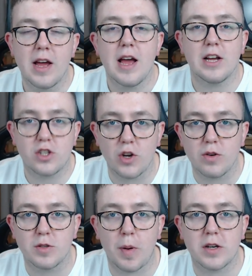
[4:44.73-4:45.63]
as soon
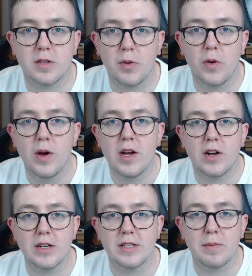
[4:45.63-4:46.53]
as possible
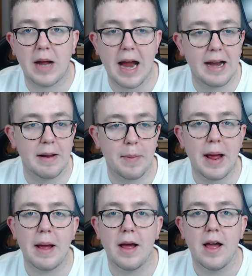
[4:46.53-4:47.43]
because I'm getting a bit
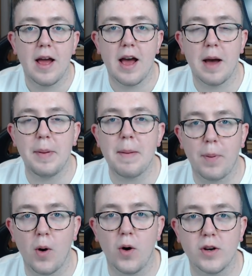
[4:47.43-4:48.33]
a bit
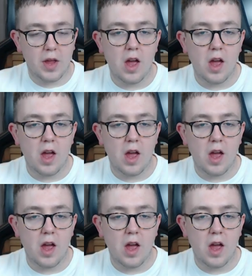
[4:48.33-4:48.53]
bored.